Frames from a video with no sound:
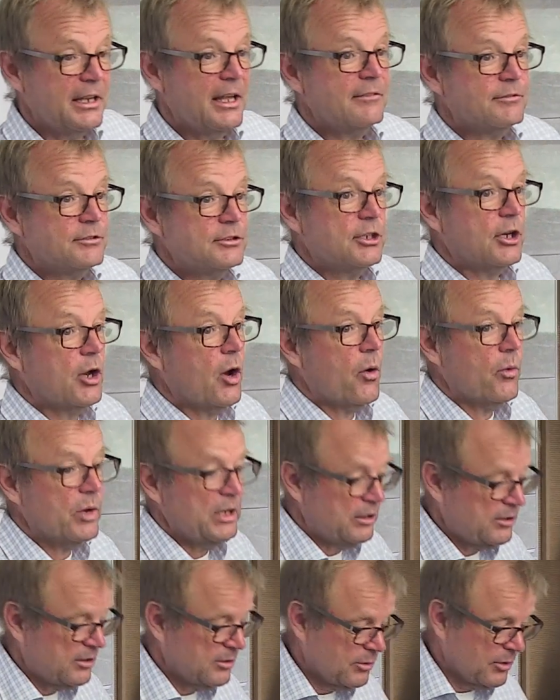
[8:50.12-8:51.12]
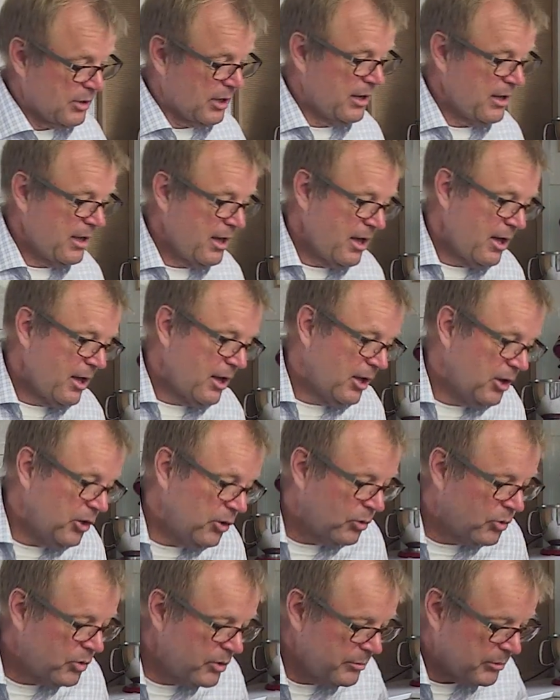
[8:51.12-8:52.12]
love to go into a
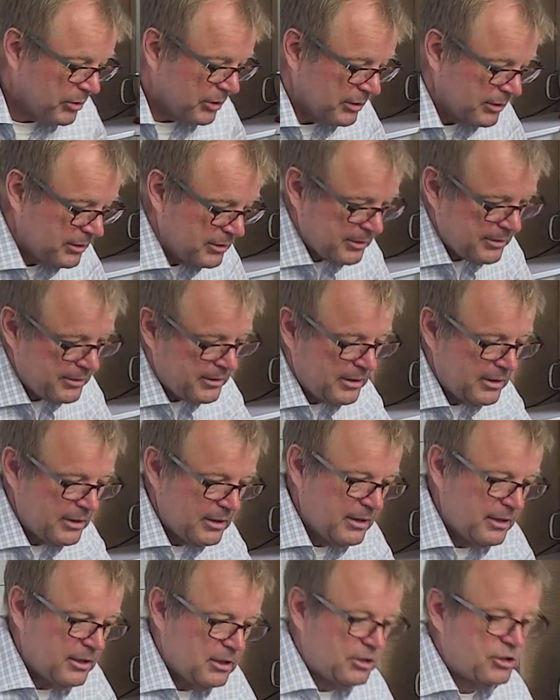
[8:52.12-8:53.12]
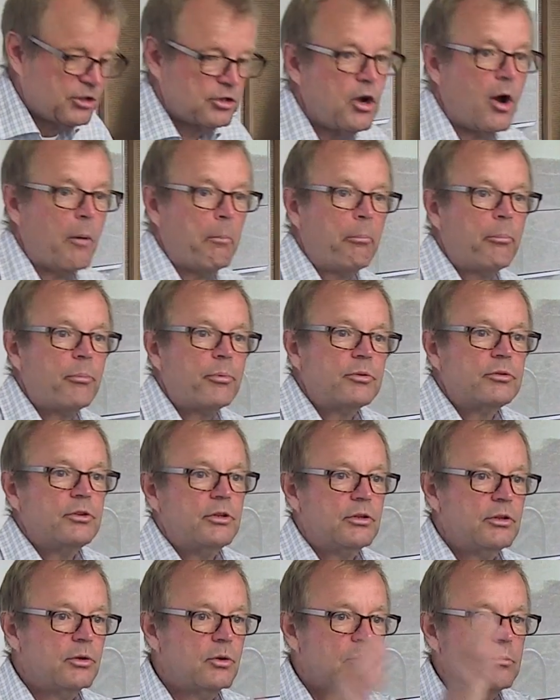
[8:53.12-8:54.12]
normal shop,
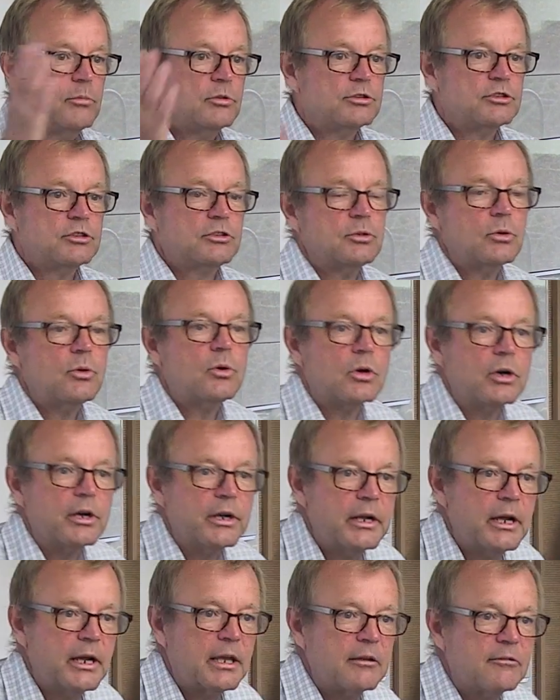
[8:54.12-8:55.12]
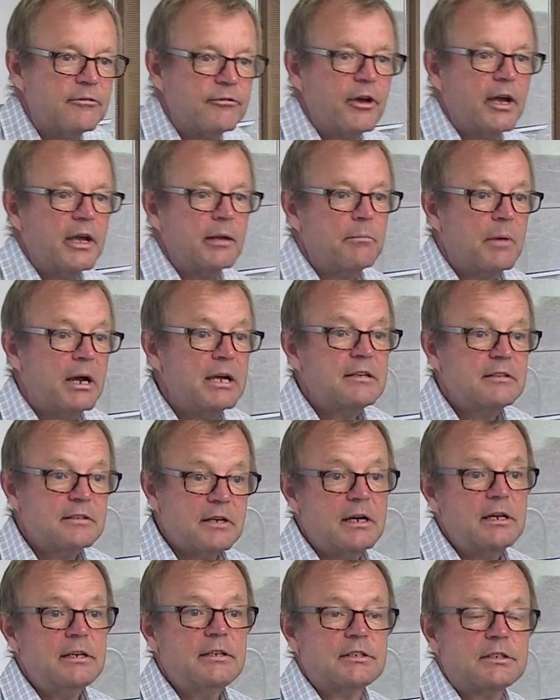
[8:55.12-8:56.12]
normal store, and I can find my
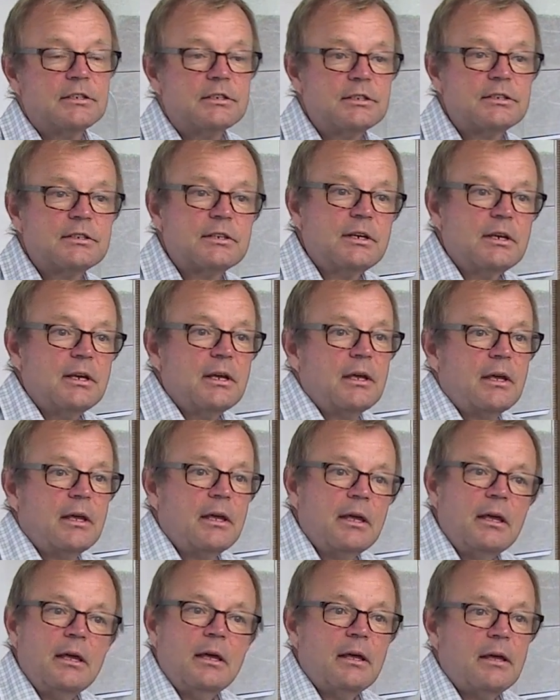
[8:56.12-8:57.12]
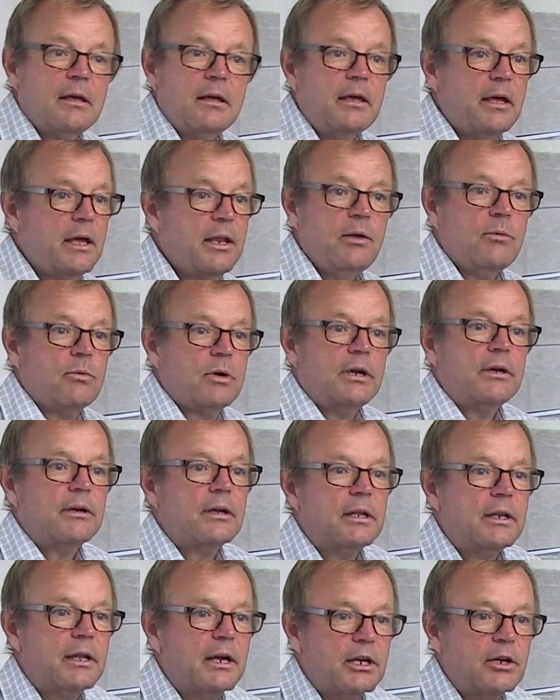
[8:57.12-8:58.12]
sizes anywhere,
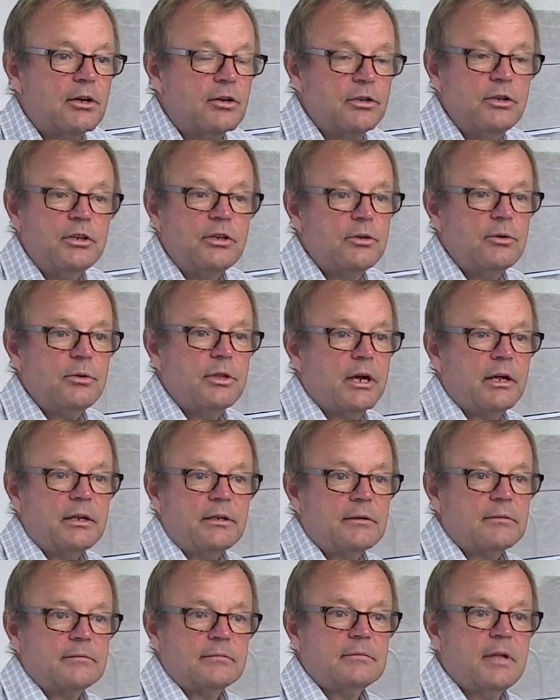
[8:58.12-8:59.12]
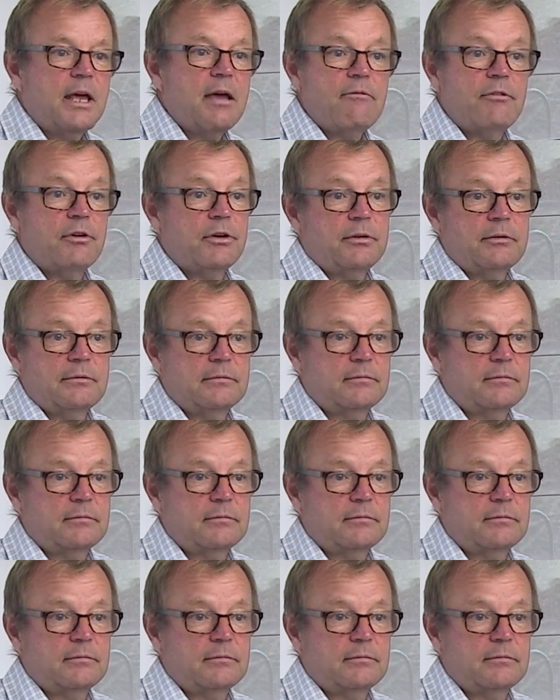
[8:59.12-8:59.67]
and I couldn't do that ever